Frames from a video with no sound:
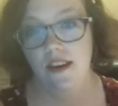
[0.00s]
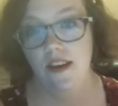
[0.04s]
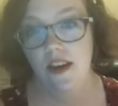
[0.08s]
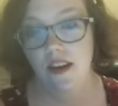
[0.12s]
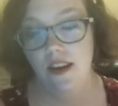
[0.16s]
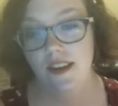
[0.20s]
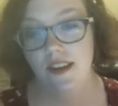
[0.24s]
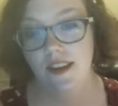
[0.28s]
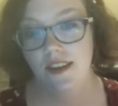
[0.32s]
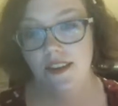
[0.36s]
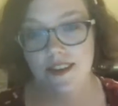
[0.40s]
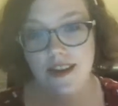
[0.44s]

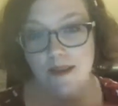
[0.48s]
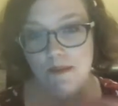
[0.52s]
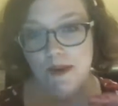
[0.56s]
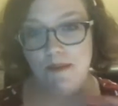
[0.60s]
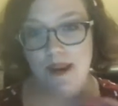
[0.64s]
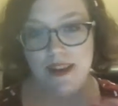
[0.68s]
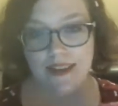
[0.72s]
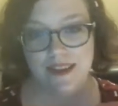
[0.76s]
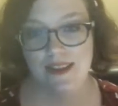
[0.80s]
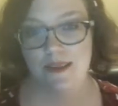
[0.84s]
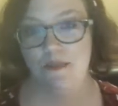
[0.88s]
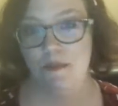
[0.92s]
about the
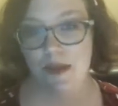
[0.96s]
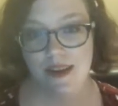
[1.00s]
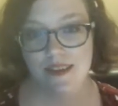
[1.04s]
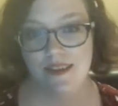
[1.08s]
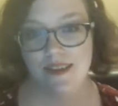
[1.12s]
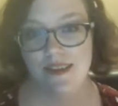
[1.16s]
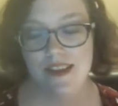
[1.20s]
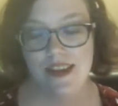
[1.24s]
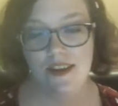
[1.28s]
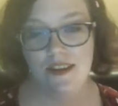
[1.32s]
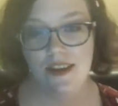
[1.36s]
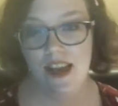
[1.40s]

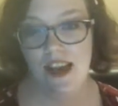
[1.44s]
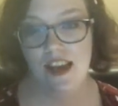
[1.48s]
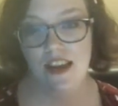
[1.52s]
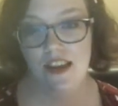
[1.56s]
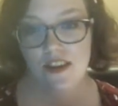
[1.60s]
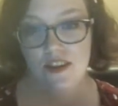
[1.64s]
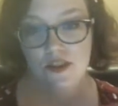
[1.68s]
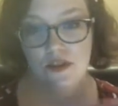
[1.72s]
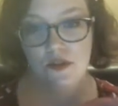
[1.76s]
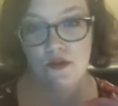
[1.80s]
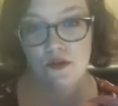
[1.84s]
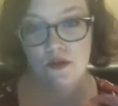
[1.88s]
past half
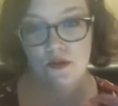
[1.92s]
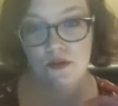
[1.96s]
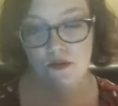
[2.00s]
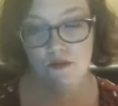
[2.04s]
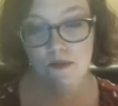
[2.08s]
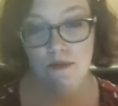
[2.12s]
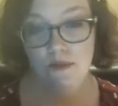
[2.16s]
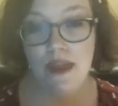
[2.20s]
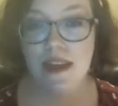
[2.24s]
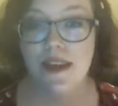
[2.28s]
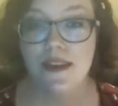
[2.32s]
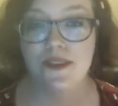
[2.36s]
hour.
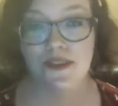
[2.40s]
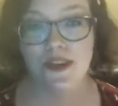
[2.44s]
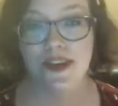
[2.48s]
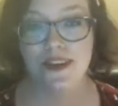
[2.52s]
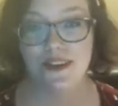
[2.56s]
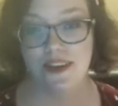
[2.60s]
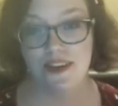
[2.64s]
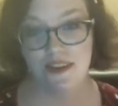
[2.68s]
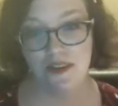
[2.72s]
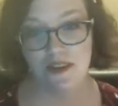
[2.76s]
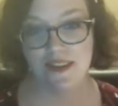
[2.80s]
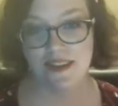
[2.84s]

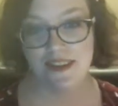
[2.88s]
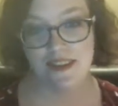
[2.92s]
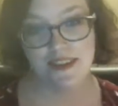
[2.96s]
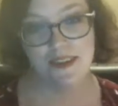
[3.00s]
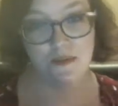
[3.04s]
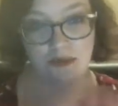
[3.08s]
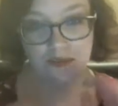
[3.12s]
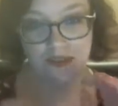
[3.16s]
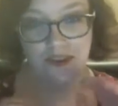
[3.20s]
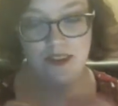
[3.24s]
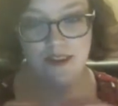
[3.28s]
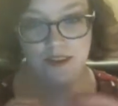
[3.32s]
So
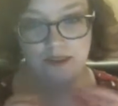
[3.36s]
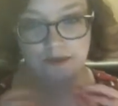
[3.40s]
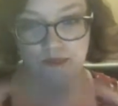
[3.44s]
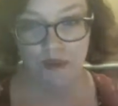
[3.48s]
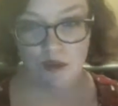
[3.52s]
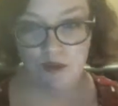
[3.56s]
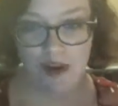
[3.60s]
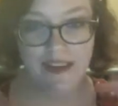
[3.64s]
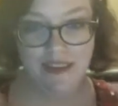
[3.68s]
anyways, I had to